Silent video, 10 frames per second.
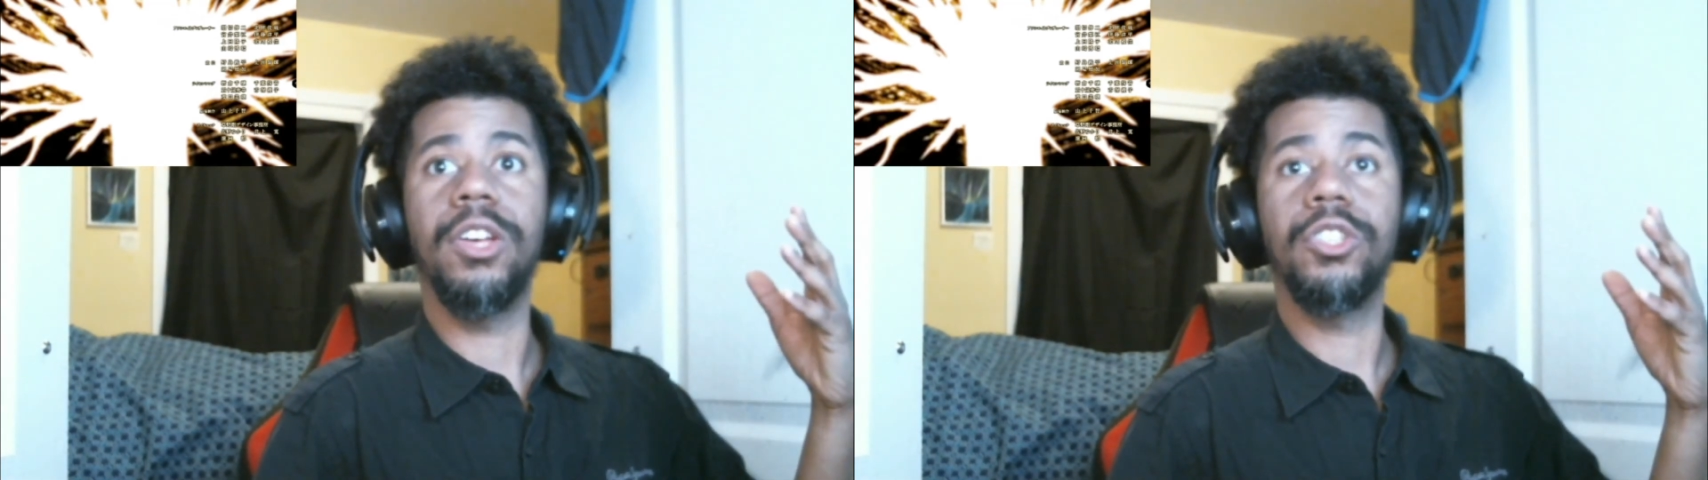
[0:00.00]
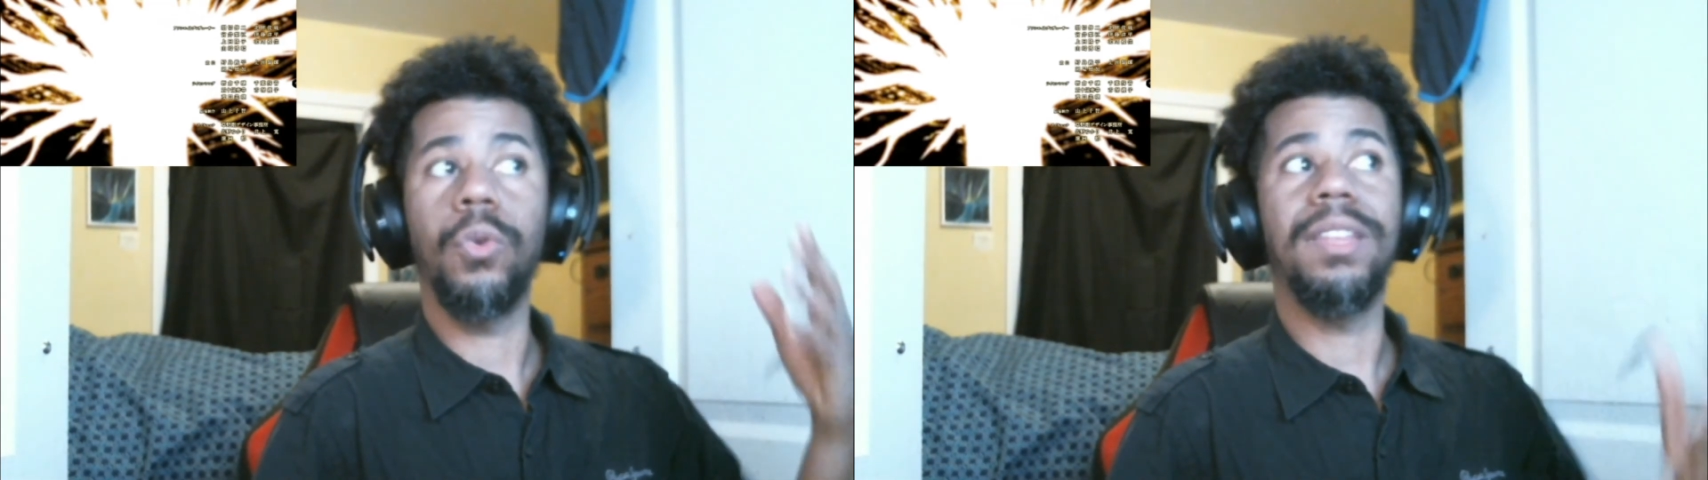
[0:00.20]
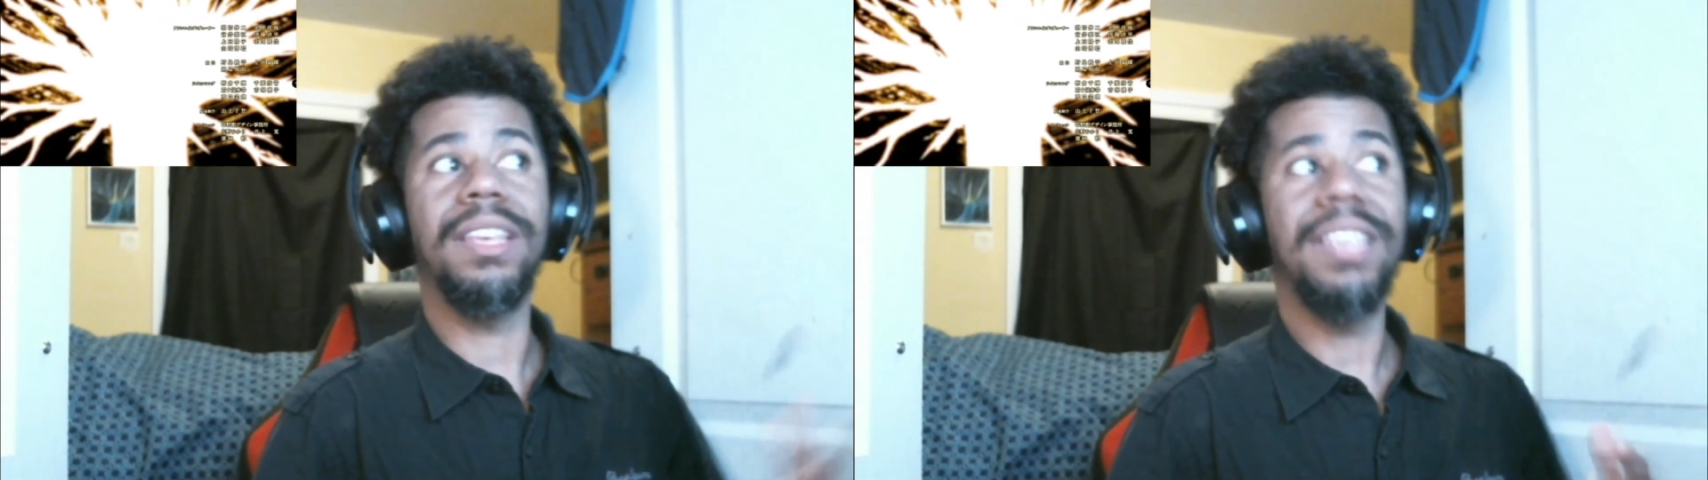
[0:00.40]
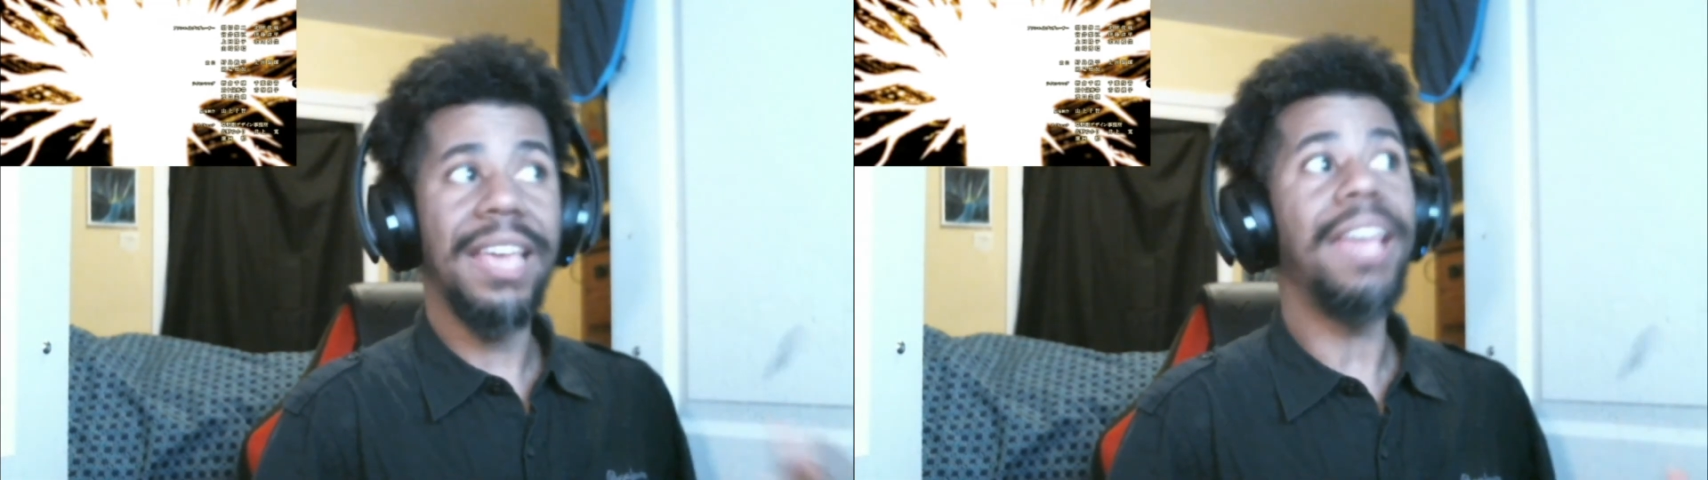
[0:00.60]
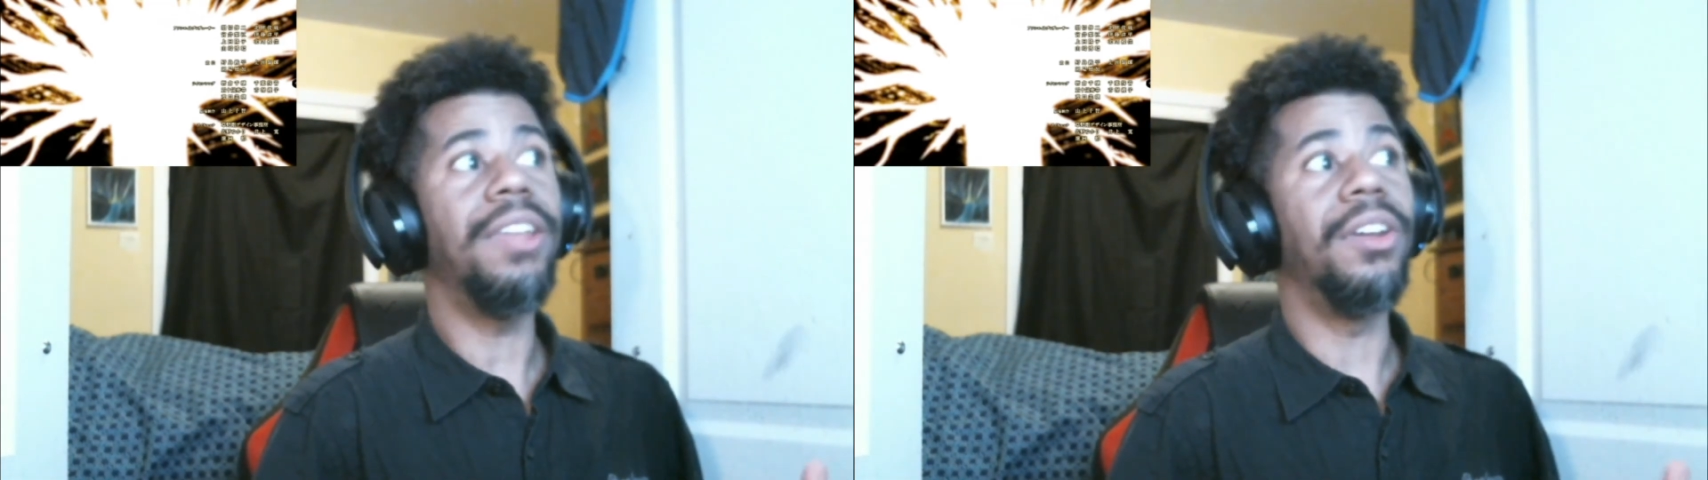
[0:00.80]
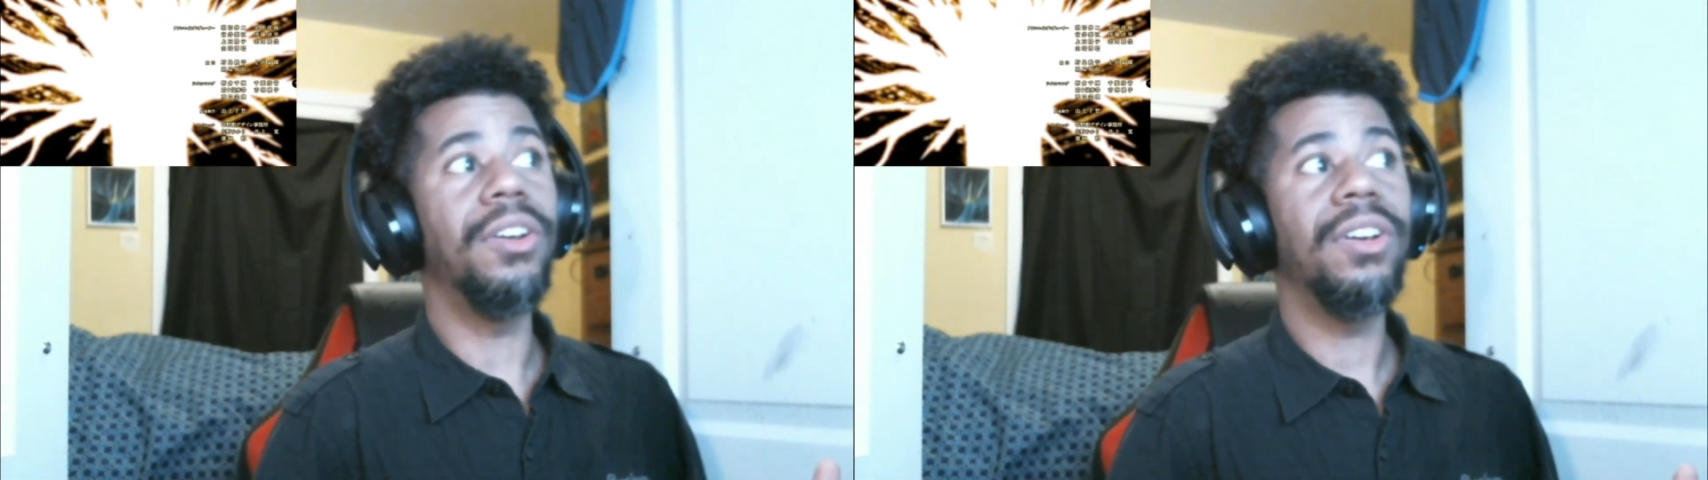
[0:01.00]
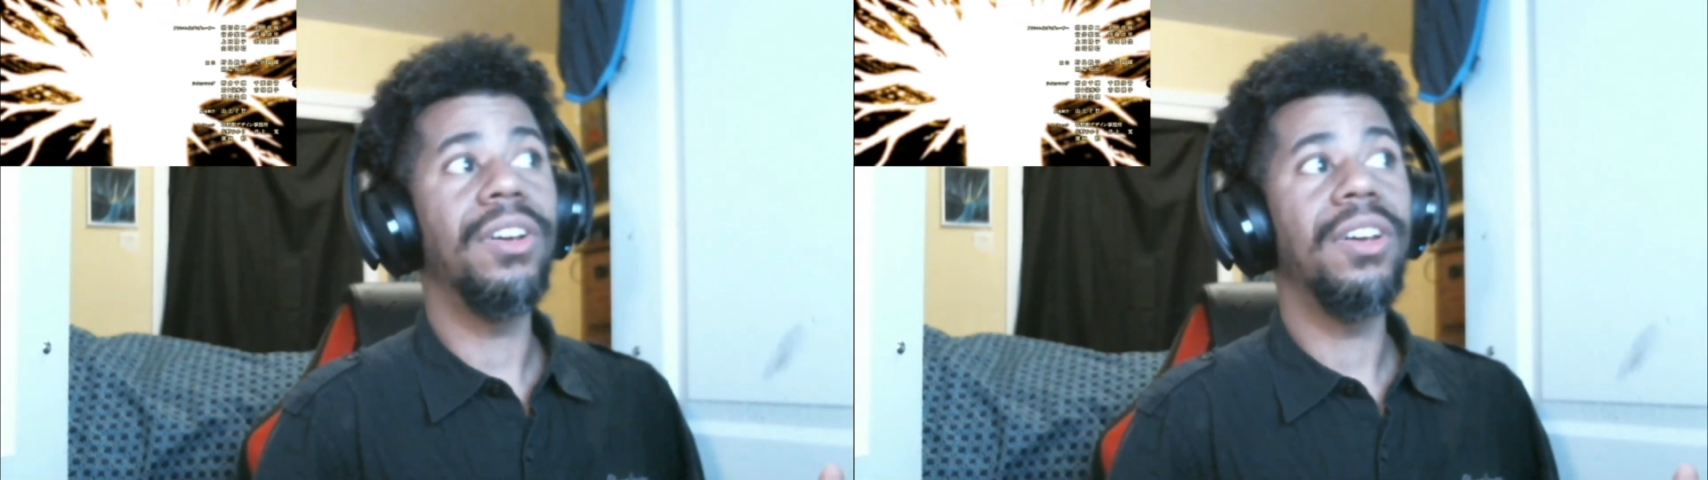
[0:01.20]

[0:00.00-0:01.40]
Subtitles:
so I think he ate her.